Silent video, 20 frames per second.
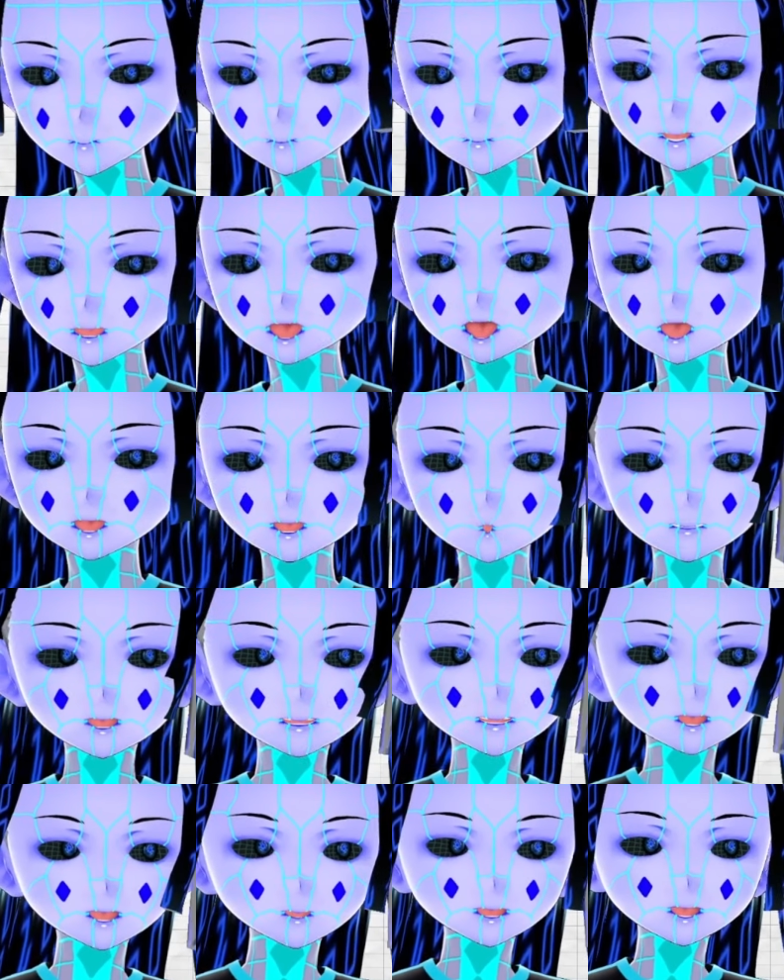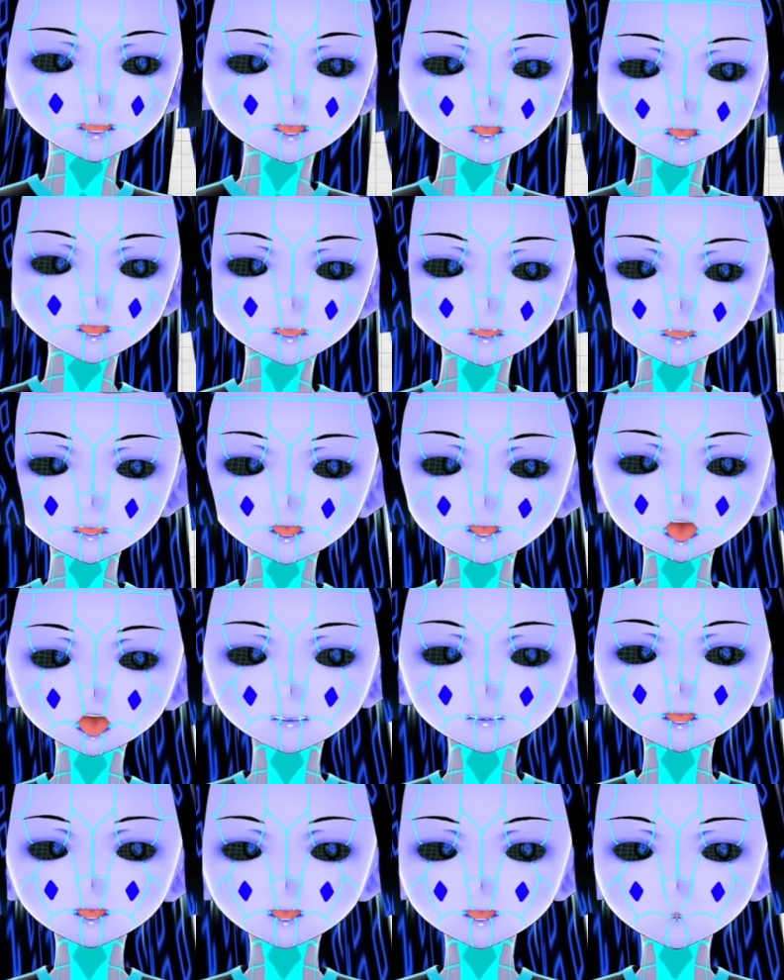I'm using units here because
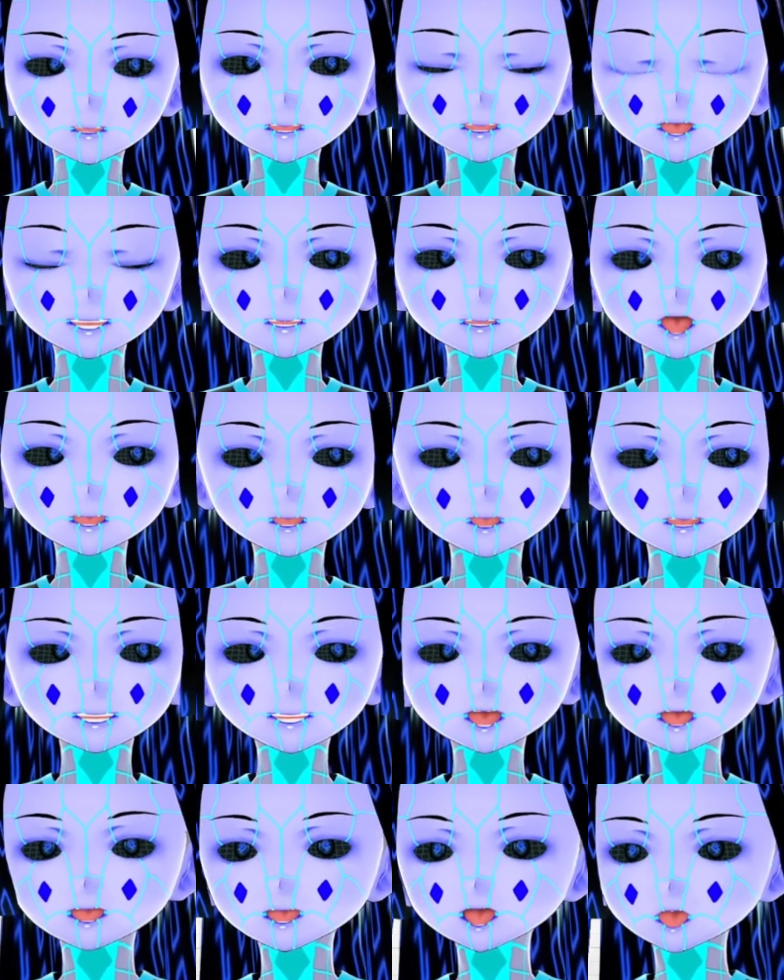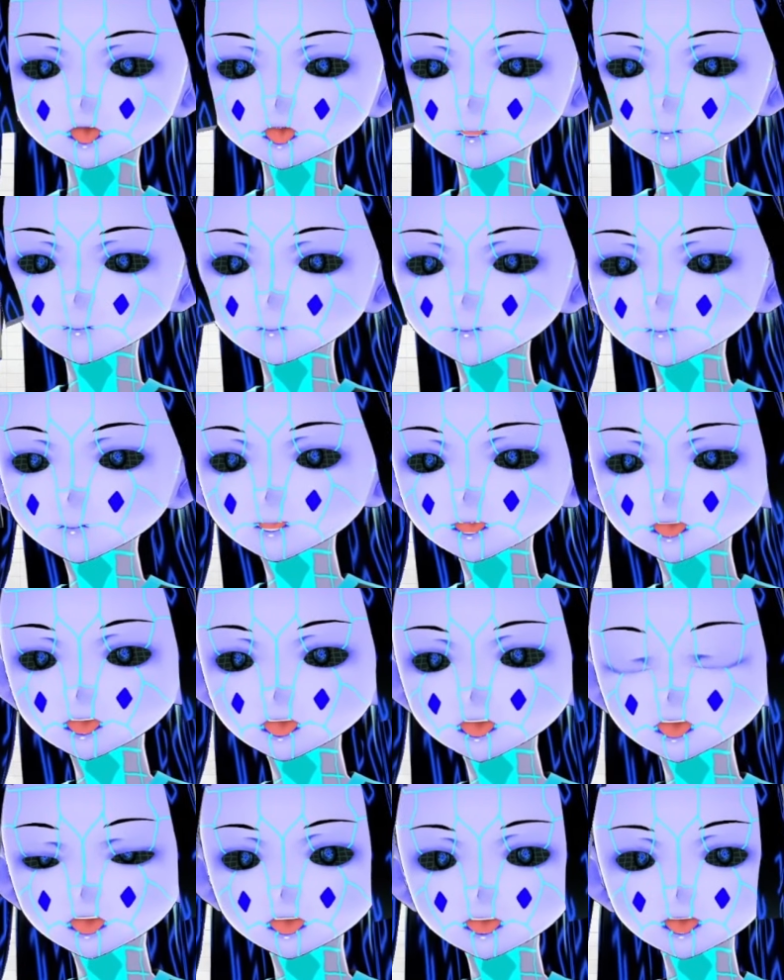these units cancel each other out.
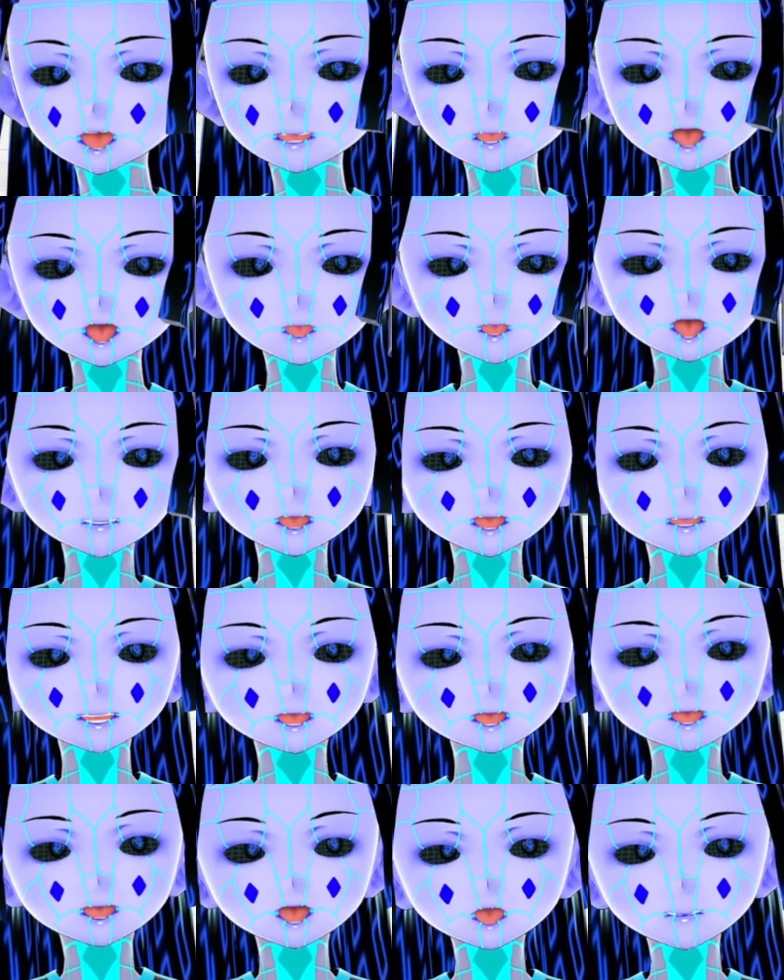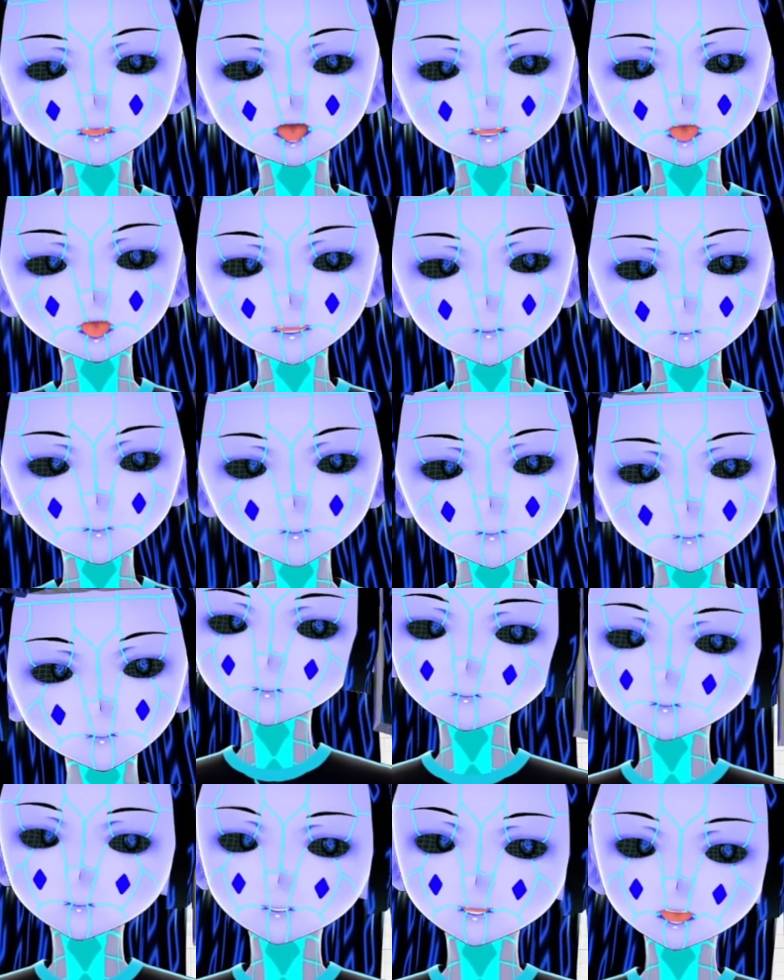That's where this equation comes from.
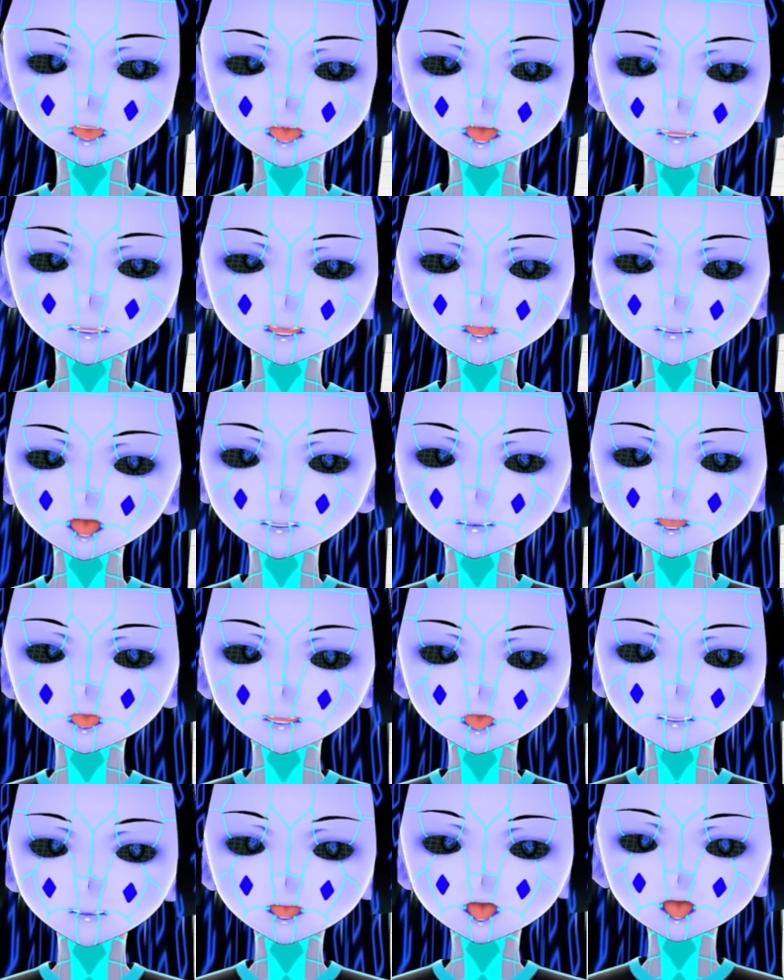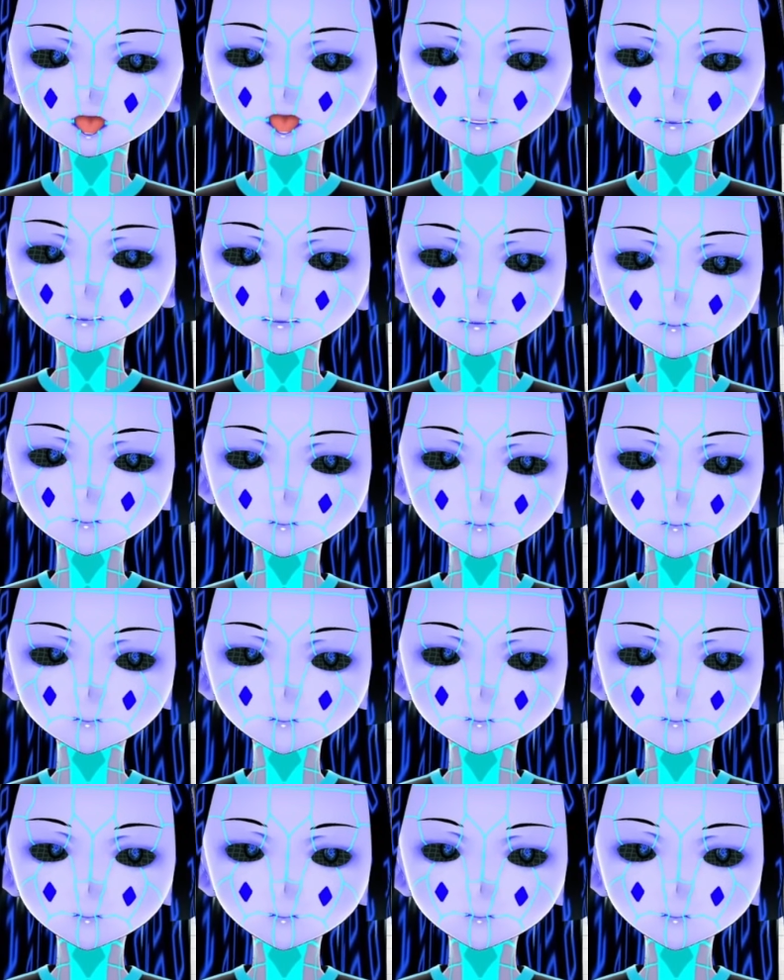100 is our sample size.